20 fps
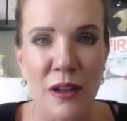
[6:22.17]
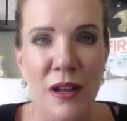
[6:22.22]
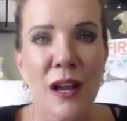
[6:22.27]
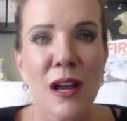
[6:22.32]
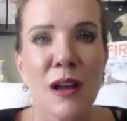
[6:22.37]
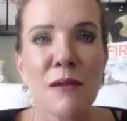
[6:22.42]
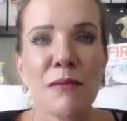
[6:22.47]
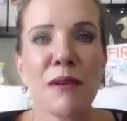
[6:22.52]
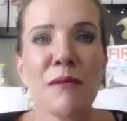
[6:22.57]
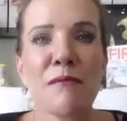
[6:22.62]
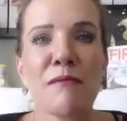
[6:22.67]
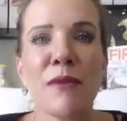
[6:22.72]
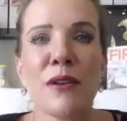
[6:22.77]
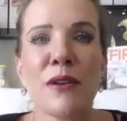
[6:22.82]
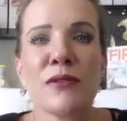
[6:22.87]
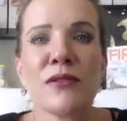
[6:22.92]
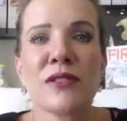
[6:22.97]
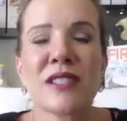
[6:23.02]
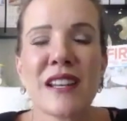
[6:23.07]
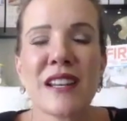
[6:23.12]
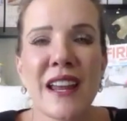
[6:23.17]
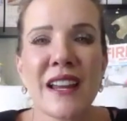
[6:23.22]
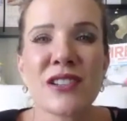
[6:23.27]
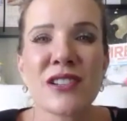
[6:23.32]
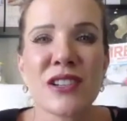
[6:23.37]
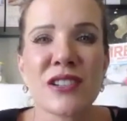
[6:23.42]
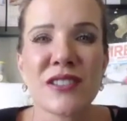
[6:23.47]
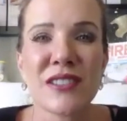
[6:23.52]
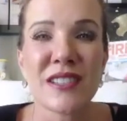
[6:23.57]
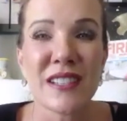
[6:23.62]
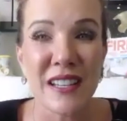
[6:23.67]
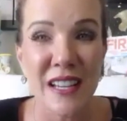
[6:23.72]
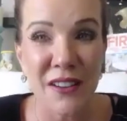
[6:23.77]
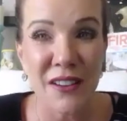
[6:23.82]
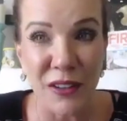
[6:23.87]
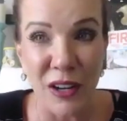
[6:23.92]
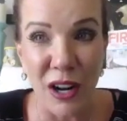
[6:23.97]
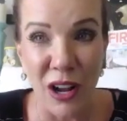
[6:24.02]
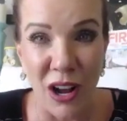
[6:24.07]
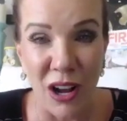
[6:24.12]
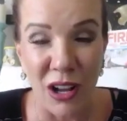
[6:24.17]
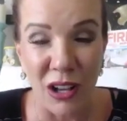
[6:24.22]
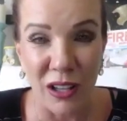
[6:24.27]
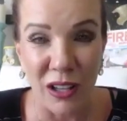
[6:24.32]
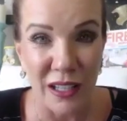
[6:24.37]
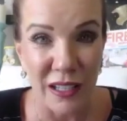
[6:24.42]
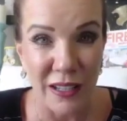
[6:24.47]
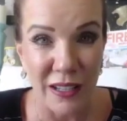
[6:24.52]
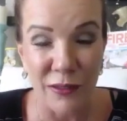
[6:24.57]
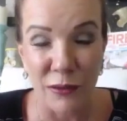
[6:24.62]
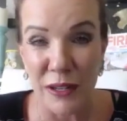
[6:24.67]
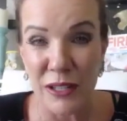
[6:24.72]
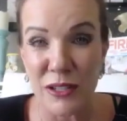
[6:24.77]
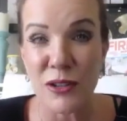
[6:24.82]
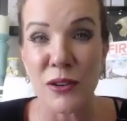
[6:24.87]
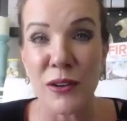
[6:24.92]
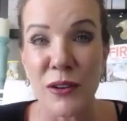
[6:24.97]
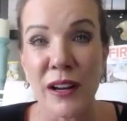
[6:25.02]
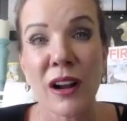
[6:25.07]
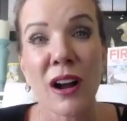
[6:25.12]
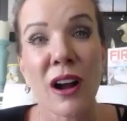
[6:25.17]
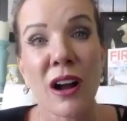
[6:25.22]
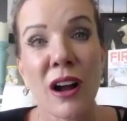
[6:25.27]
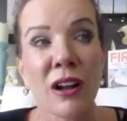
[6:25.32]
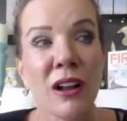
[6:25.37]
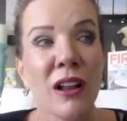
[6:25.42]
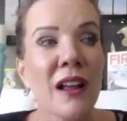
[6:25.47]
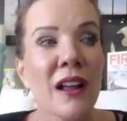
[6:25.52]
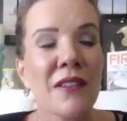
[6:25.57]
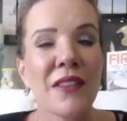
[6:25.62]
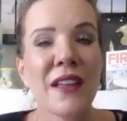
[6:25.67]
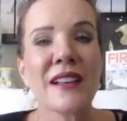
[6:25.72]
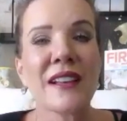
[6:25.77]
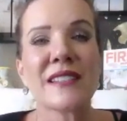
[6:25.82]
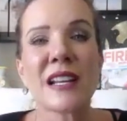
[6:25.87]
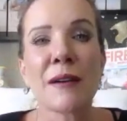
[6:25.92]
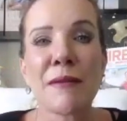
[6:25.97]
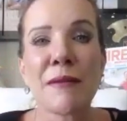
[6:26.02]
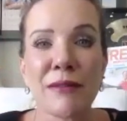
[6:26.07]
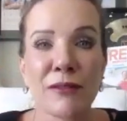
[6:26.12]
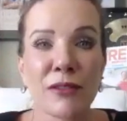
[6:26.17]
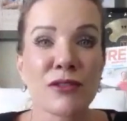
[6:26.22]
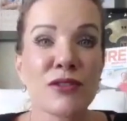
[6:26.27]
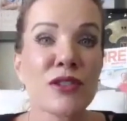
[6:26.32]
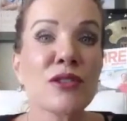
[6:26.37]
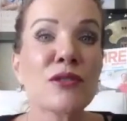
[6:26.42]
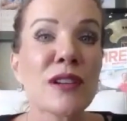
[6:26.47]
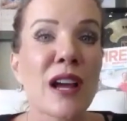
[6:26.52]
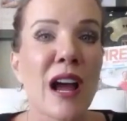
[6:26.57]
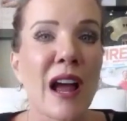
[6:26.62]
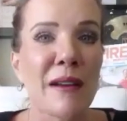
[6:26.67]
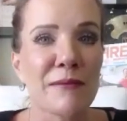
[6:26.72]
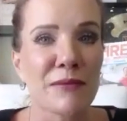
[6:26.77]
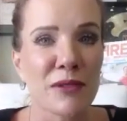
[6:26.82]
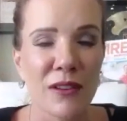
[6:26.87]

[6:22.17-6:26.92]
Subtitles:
But most agents, if at all, even returning call, they stop after 2 times.